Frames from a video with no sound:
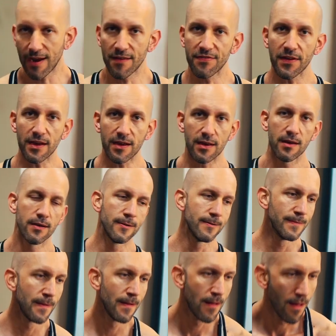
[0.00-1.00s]
I think
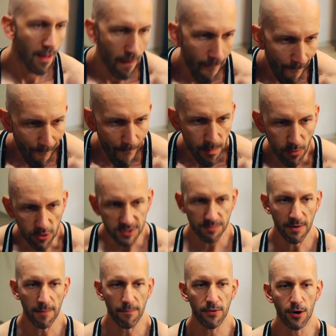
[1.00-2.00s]

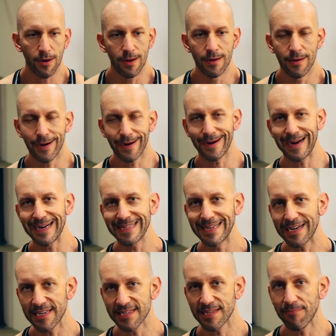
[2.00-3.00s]
most people are
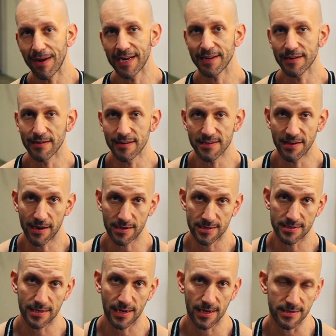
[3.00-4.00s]
underestimating this
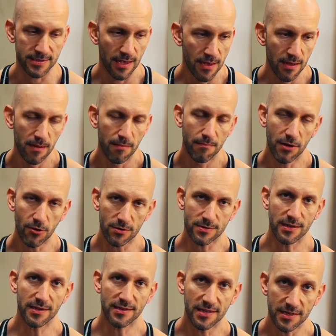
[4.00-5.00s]
exercise
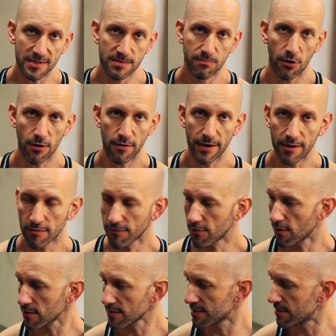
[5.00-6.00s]
because it is boring. Of
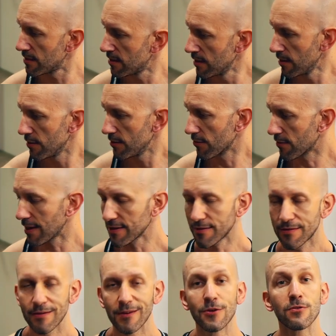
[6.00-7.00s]
course, you
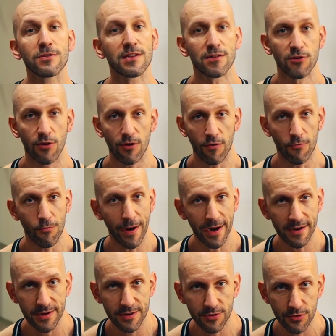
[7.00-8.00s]
can't use a ton of
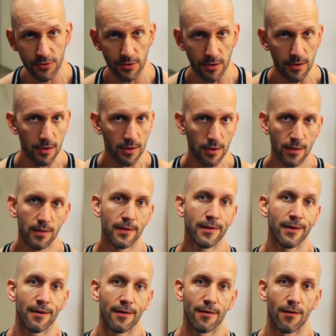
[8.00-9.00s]
weight to
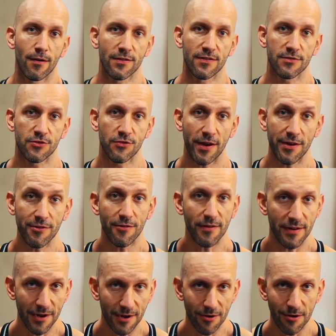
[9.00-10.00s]
also train
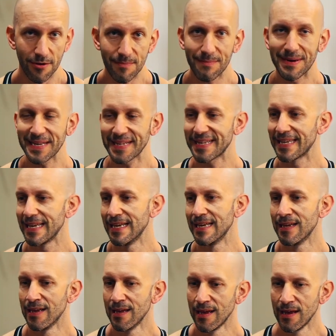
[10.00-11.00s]
your ego, but
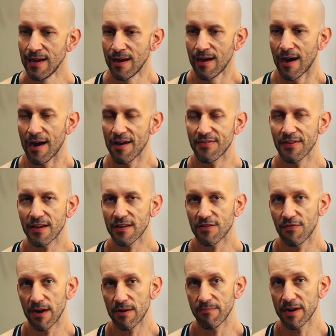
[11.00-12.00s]
I think
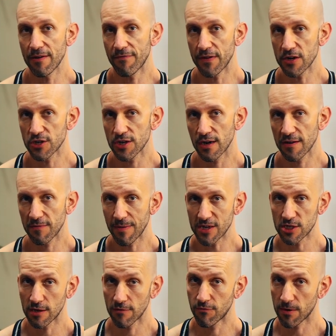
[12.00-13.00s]
it's very beneficial,
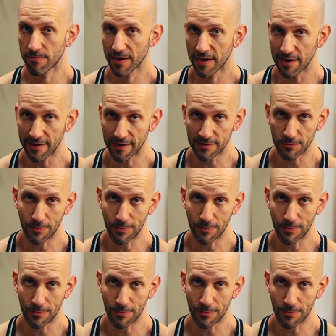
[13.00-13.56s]
especially for beginners.